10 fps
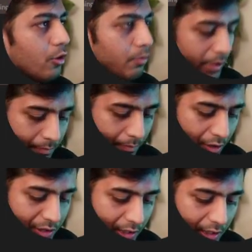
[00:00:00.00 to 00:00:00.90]
to my
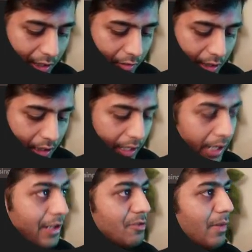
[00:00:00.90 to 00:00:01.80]
project directory,
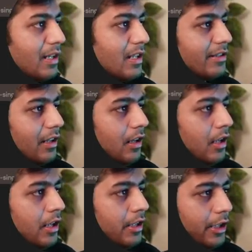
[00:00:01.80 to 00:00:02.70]
ls-l.
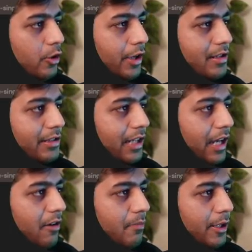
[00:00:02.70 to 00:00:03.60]
Here you can see I
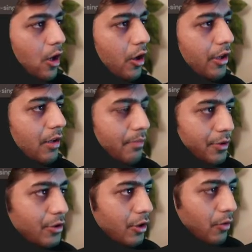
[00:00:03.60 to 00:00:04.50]
have my
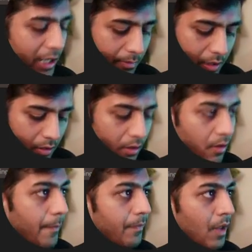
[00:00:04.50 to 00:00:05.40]
docker-compose.yml.
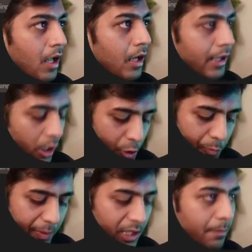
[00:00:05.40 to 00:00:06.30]
Now
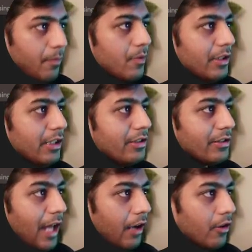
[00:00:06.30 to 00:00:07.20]
spin up the
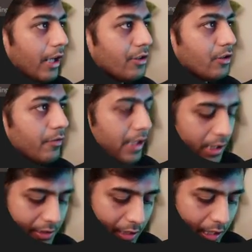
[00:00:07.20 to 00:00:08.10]
stack, okay? So we're gonna
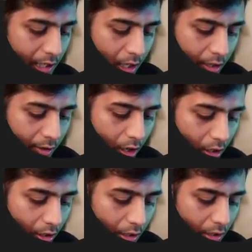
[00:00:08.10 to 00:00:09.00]
say
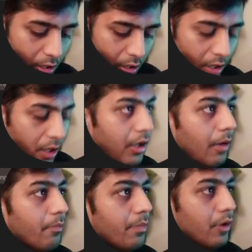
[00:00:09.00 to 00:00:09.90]

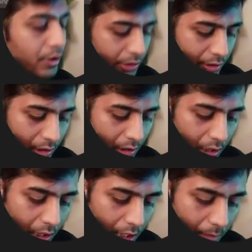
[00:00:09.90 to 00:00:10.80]

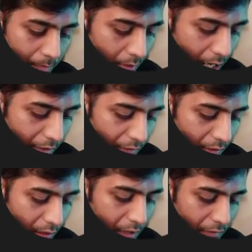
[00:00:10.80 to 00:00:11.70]
docker-compose-up
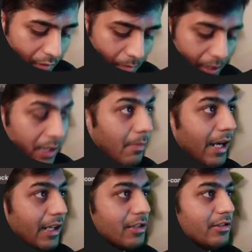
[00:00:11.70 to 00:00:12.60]
--build
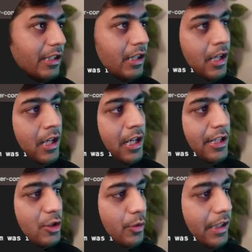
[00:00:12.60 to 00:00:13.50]
-d.
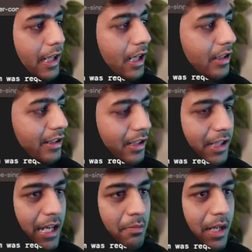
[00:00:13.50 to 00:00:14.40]
This will take a little
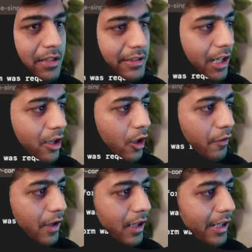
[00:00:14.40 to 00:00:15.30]
time because there are a lot of
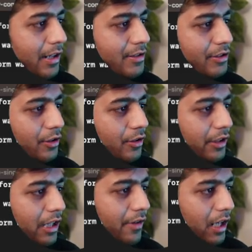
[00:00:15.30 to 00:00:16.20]
containers. So
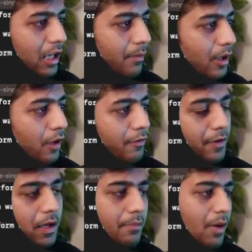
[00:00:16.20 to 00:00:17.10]
give it a couple of
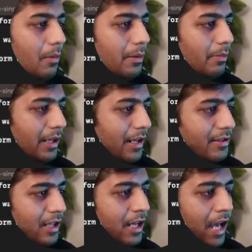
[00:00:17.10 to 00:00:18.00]
probably minutes
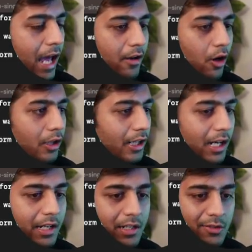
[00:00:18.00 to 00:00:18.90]
and all the
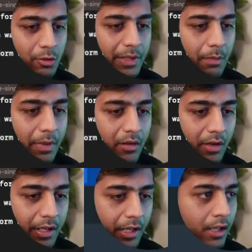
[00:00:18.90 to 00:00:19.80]
containers will be up and
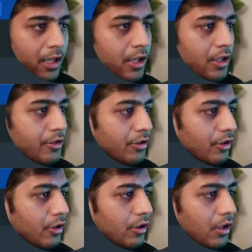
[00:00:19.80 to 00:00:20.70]
running.
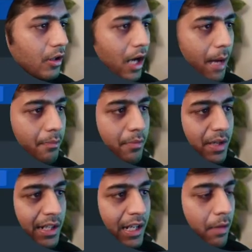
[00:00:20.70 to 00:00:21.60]
So I'm
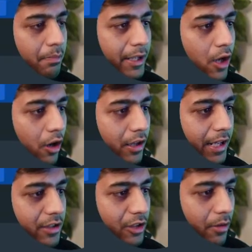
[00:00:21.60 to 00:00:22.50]
bringing up my Docker
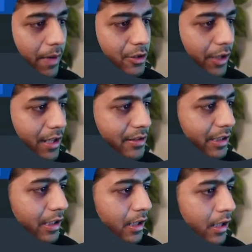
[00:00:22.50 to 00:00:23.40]
desktop. As you can see,